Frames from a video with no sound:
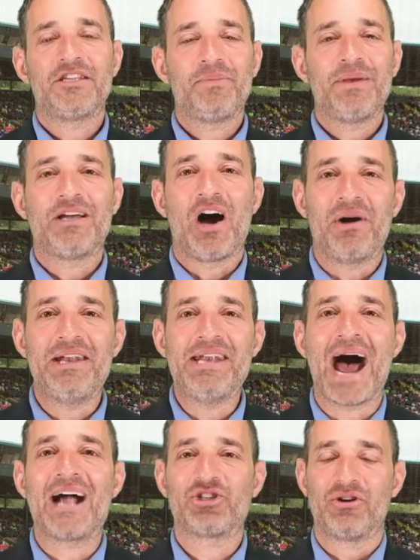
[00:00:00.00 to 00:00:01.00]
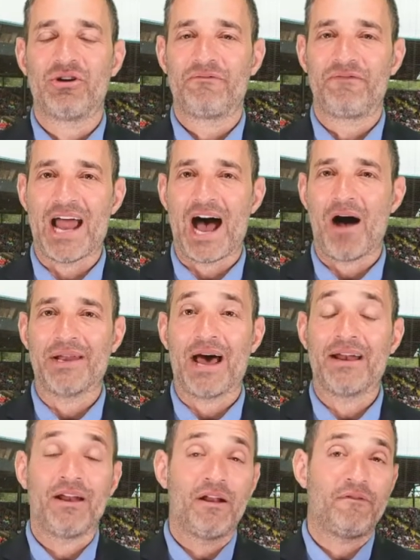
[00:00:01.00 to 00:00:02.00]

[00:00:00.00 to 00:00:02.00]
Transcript: This has become a national phenomenon.